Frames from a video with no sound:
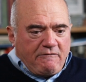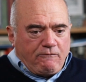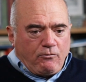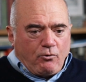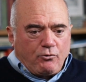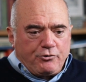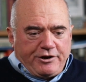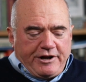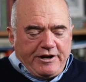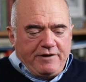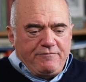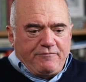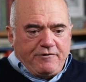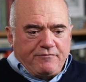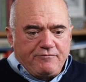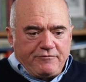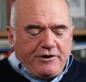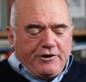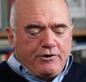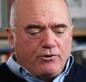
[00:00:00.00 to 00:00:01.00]
14,
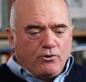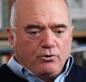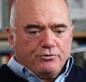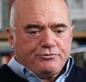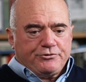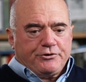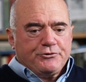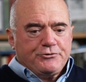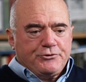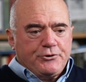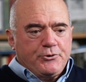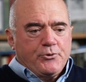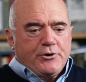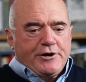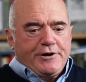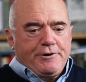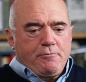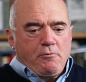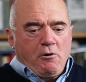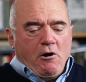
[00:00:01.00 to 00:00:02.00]
15 year olds are
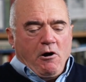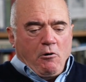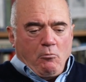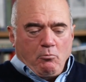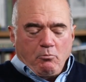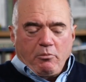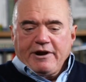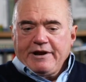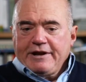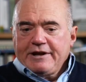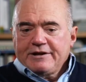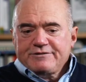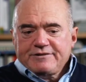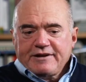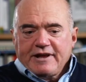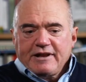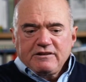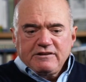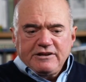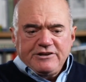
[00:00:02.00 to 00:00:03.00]
doing, but it's
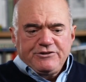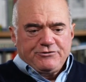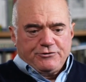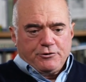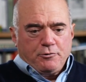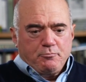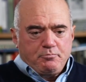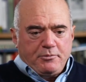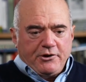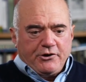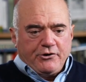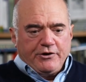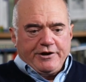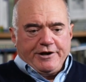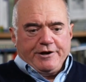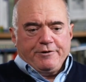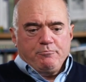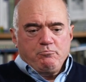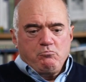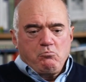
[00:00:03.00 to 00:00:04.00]
at least a
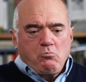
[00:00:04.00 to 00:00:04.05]
billion.